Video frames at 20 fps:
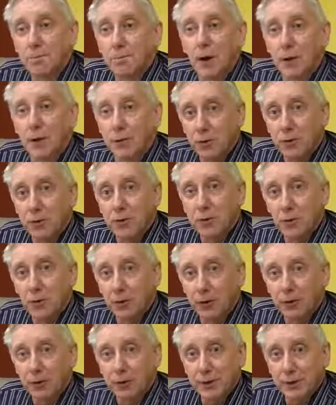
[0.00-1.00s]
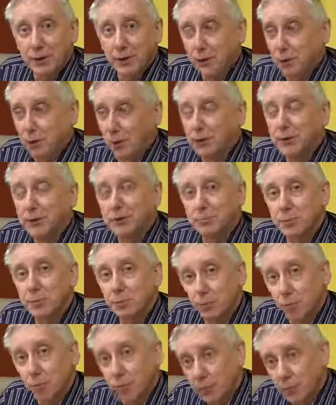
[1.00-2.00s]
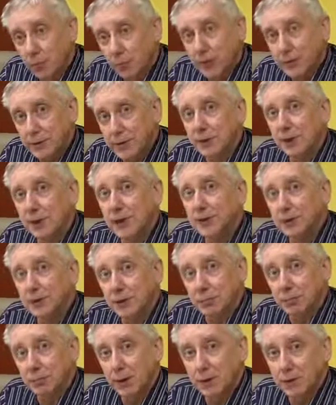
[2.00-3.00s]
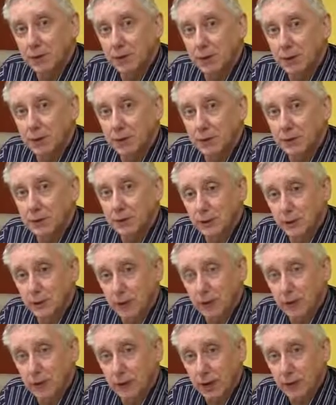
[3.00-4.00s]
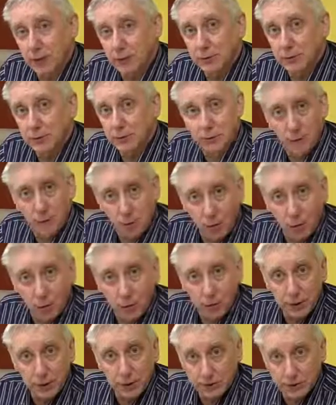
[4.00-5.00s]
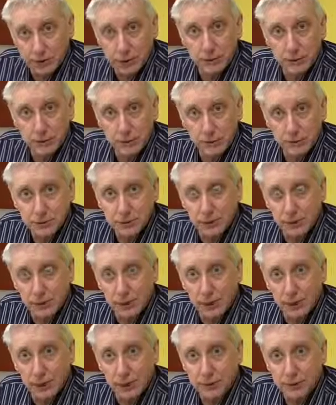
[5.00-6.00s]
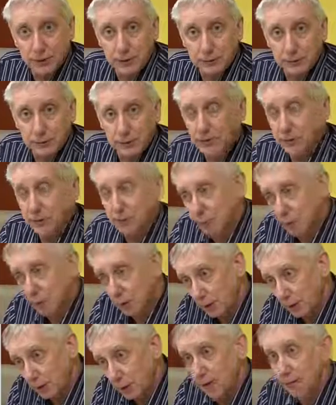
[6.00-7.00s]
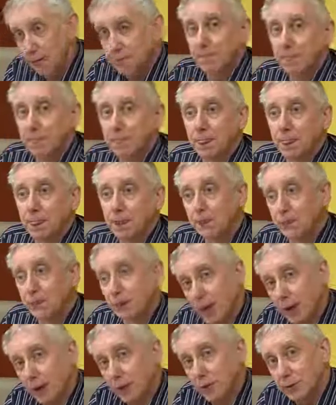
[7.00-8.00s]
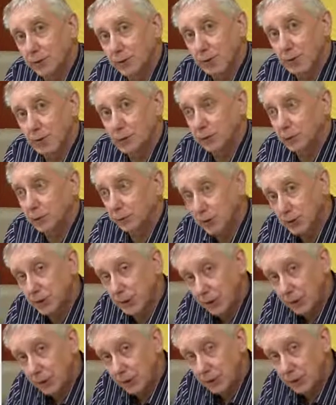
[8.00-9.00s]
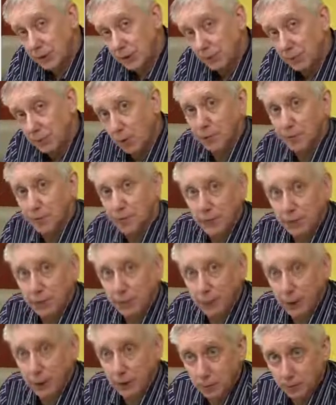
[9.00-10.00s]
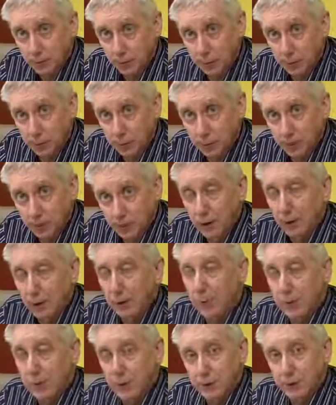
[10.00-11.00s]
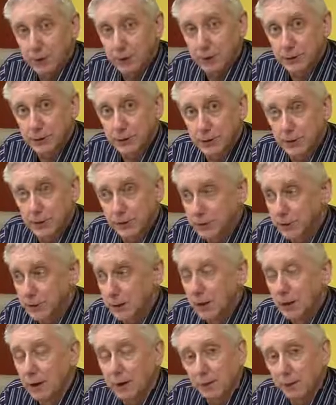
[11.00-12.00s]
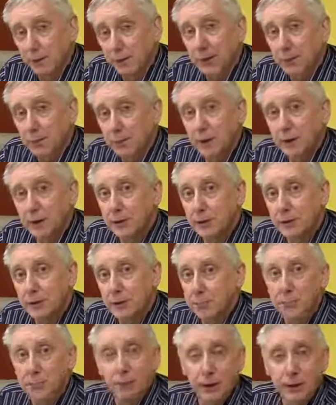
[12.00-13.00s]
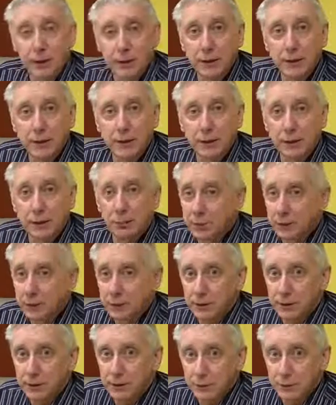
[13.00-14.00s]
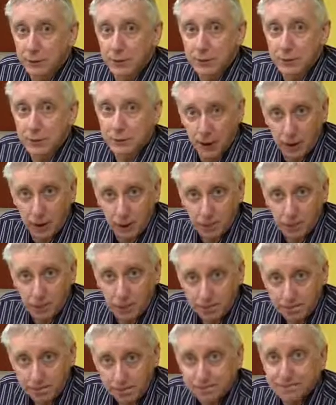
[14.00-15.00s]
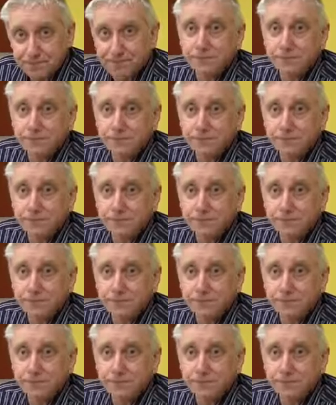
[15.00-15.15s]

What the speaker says: are not your everyday ones, but would resonate and make sense in that organisation that's looking at it. Similarly, if you are having to go to a charity or a self-help group with a business case, they may need a completely different tone